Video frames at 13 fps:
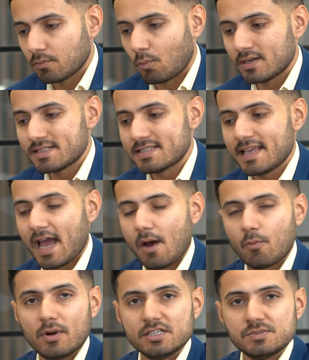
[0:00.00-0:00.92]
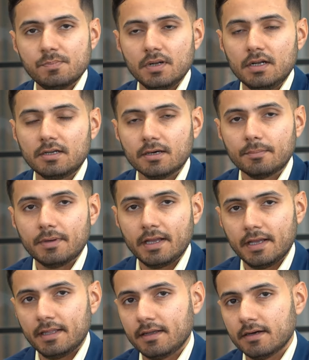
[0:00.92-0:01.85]
what's the average built up
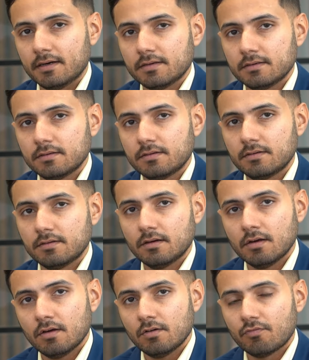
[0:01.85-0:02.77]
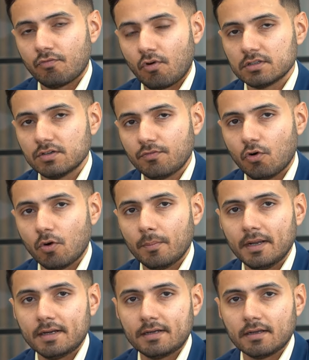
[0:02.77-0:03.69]
area for the
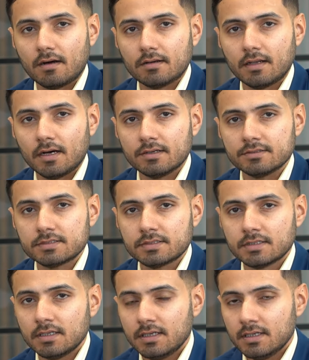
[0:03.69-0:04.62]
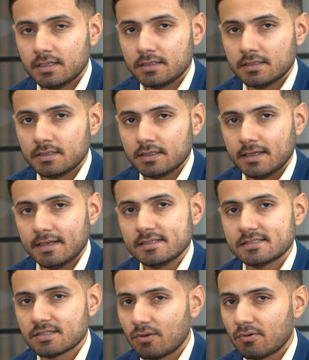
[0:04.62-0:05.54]
4-bed townhouse, it
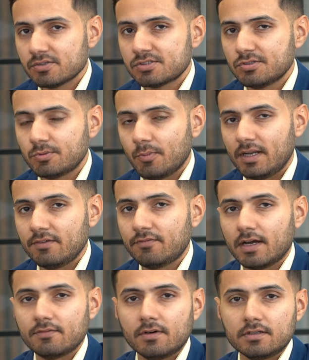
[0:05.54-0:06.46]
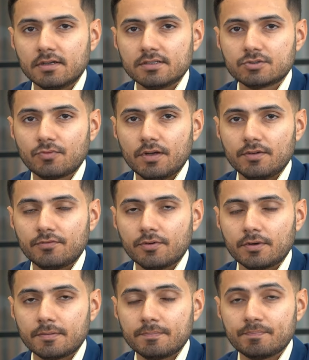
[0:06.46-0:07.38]
is close to 2500 square
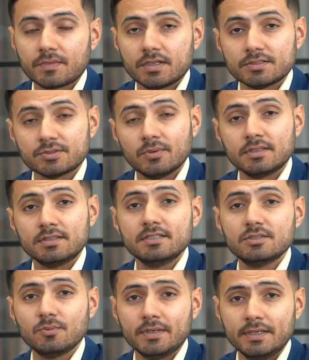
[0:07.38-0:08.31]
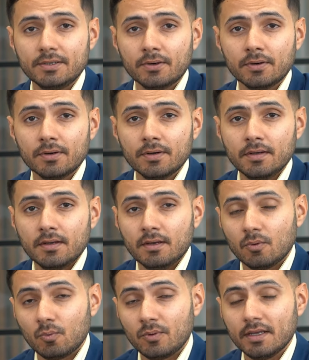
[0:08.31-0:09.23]
foot. So in this video,
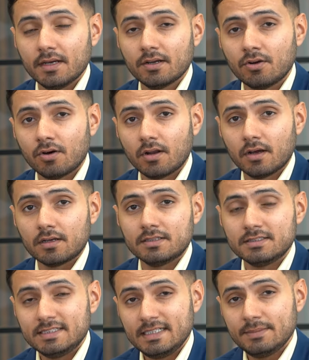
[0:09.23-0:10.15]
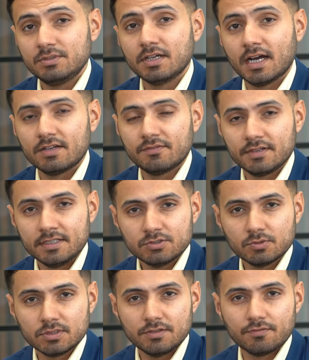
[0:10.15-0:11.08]
we are gonna deep dive
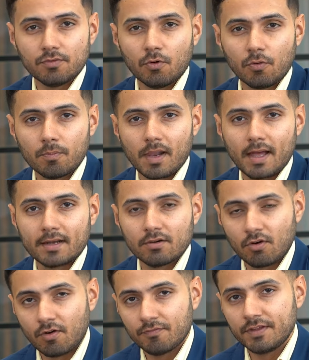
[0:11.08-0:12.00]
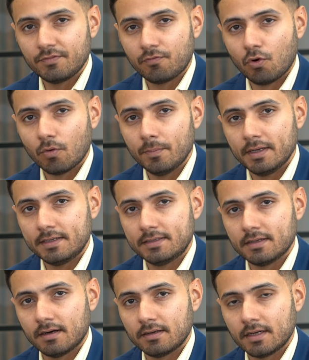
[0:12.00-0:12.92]
into the floor plan of the
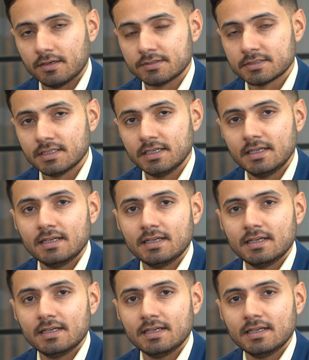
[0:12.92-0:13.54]
4-bed townhouse